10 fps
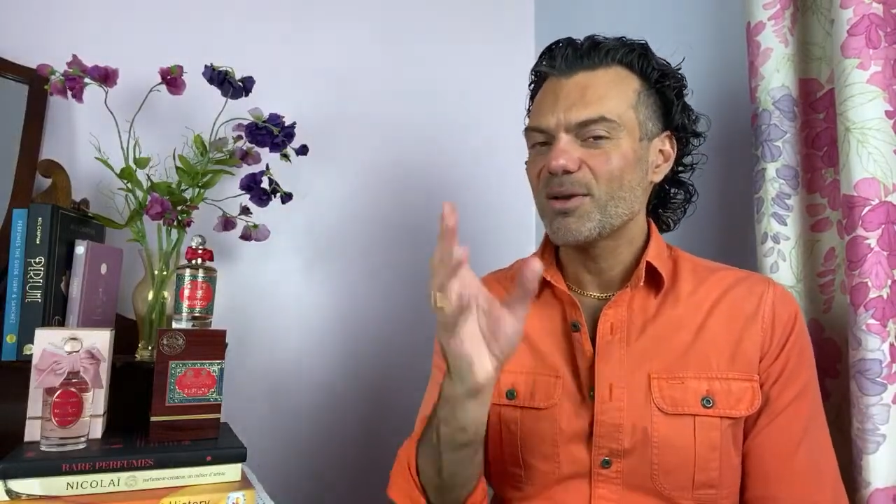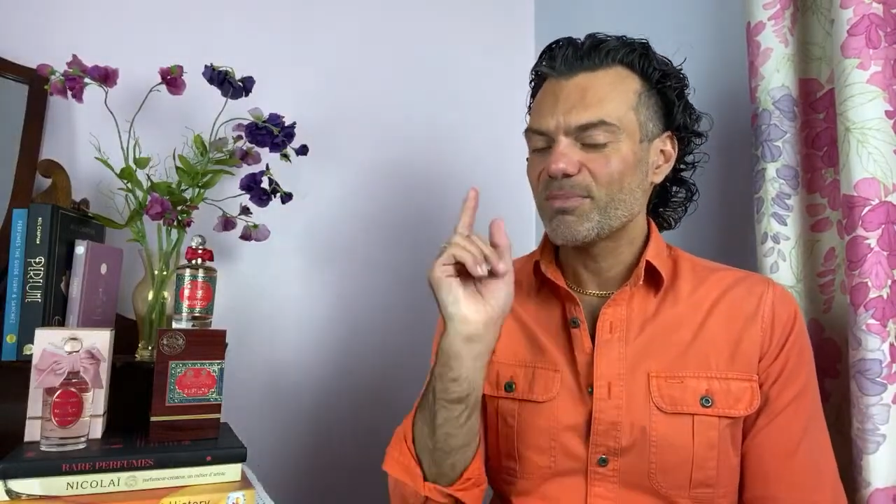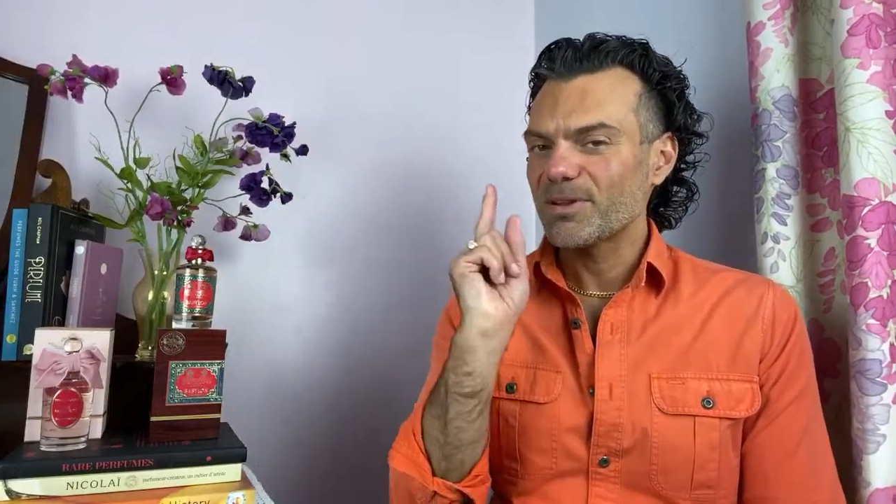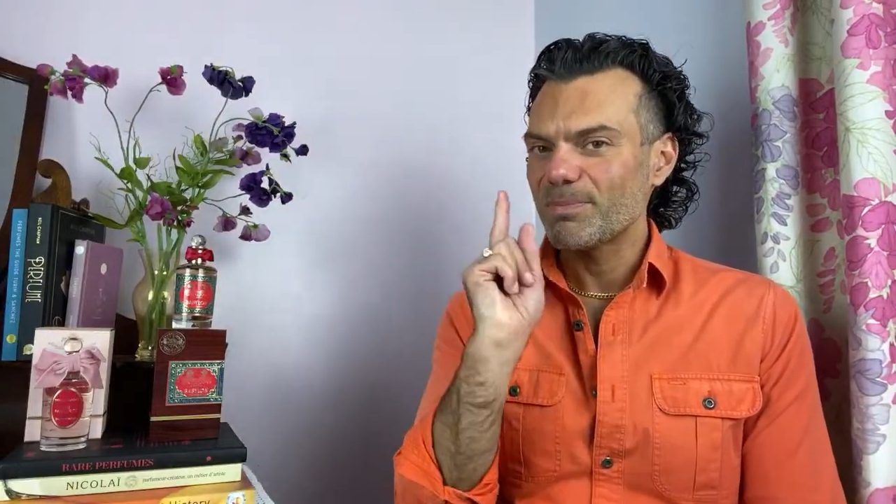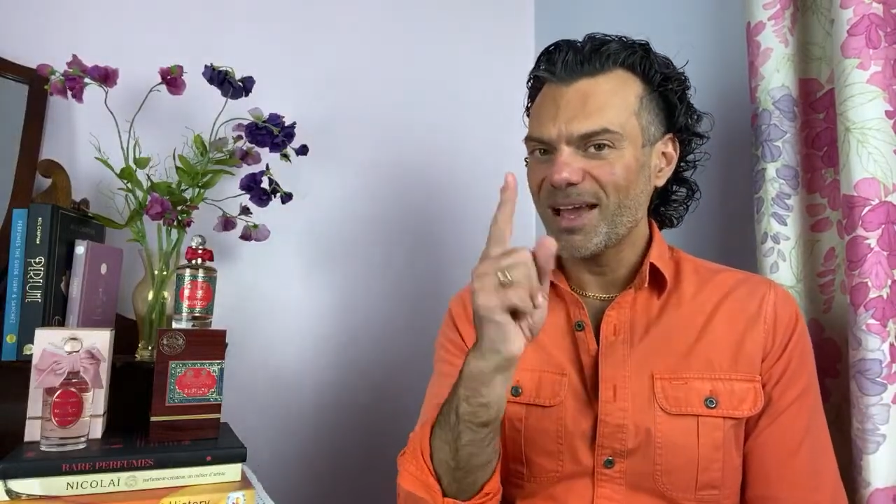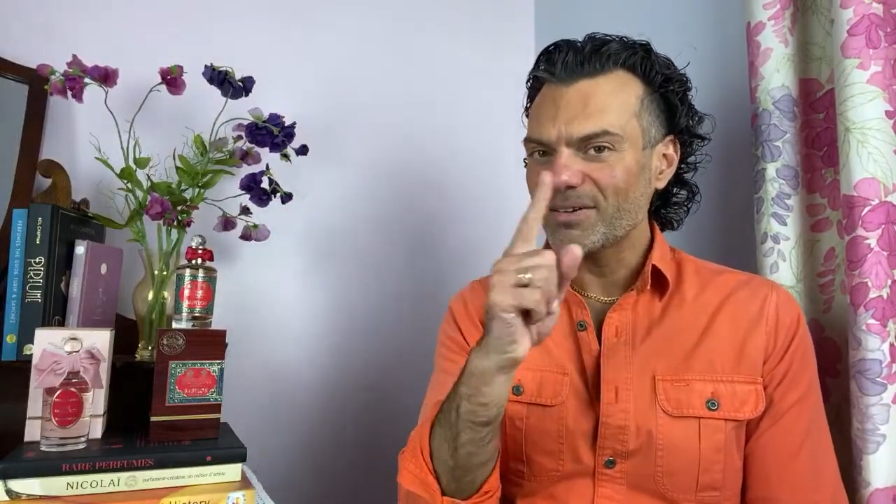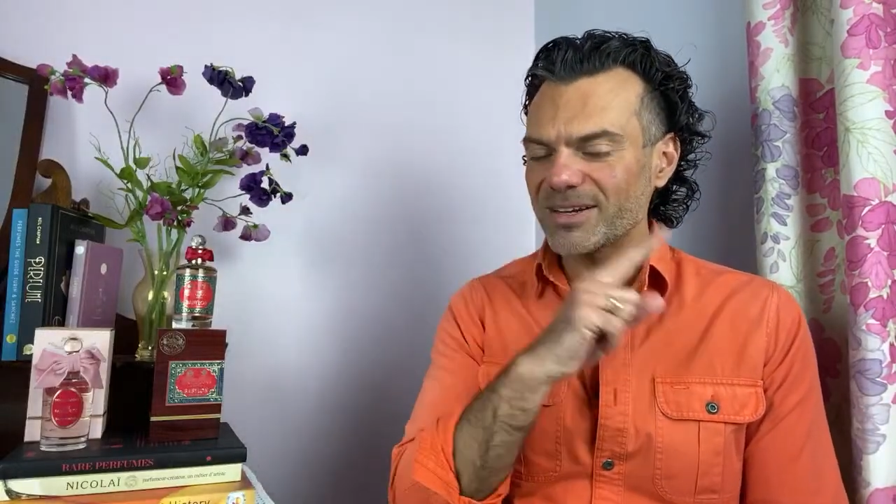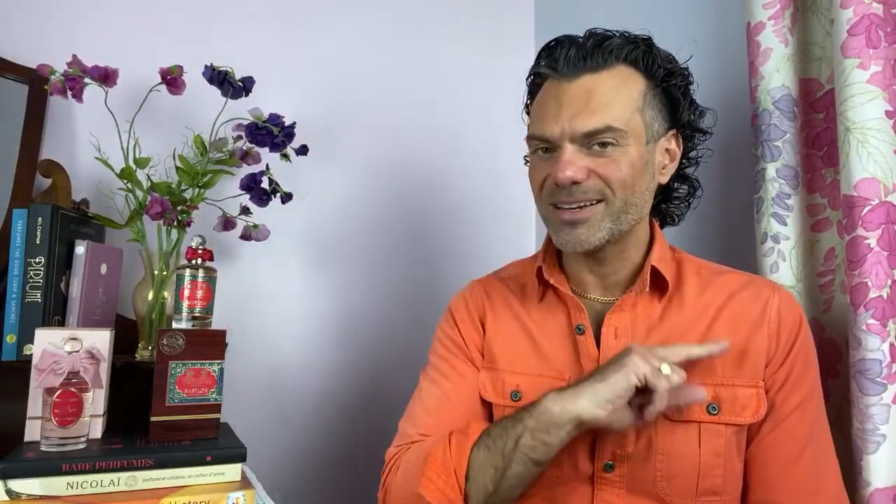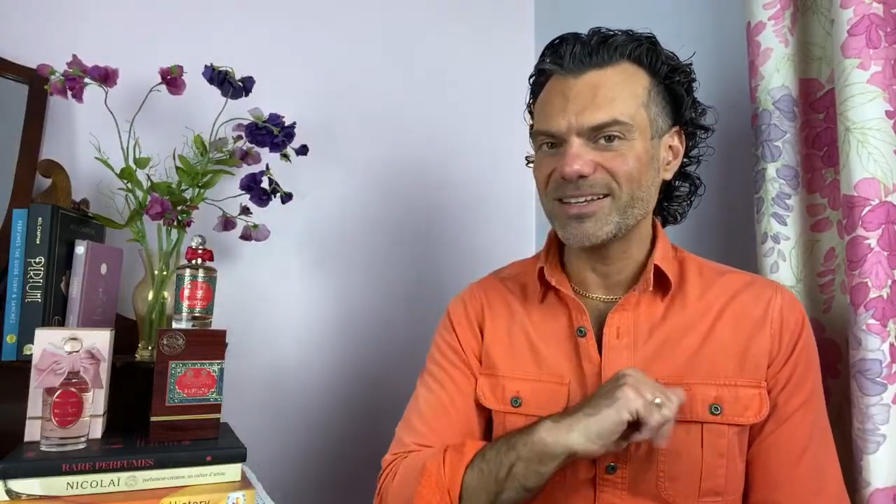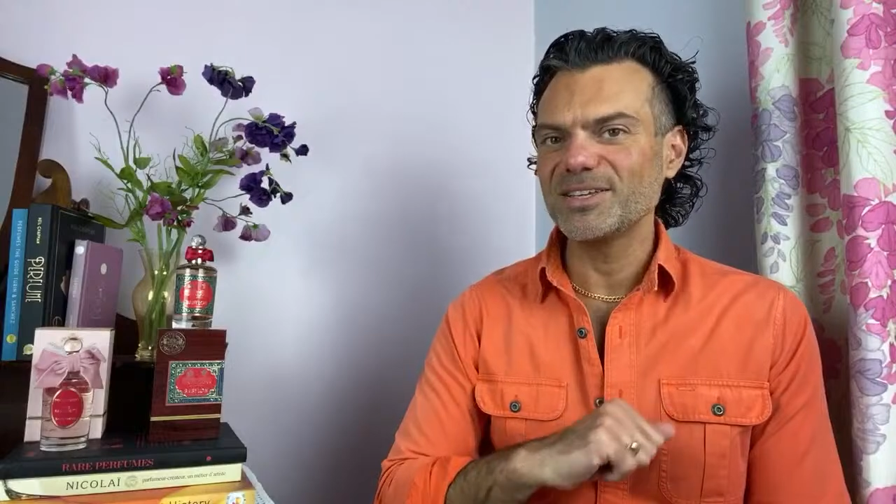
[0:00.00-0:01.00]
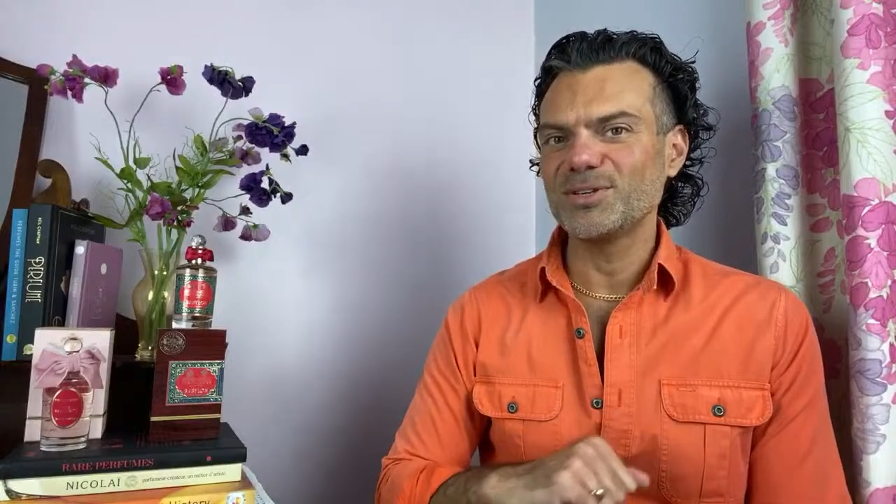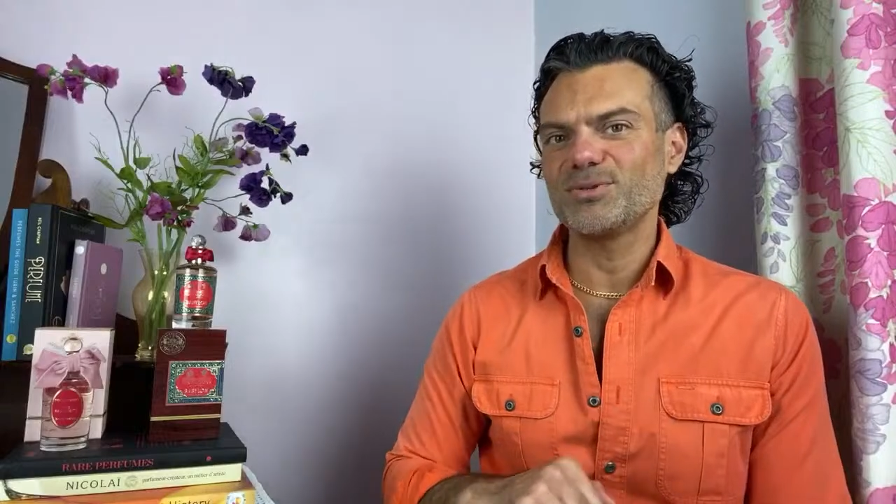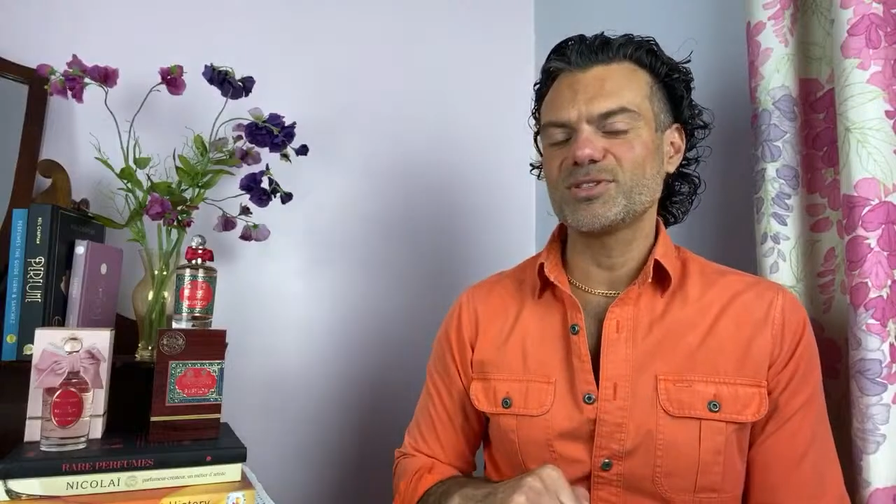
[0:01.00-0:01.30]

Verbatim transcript: but apparently you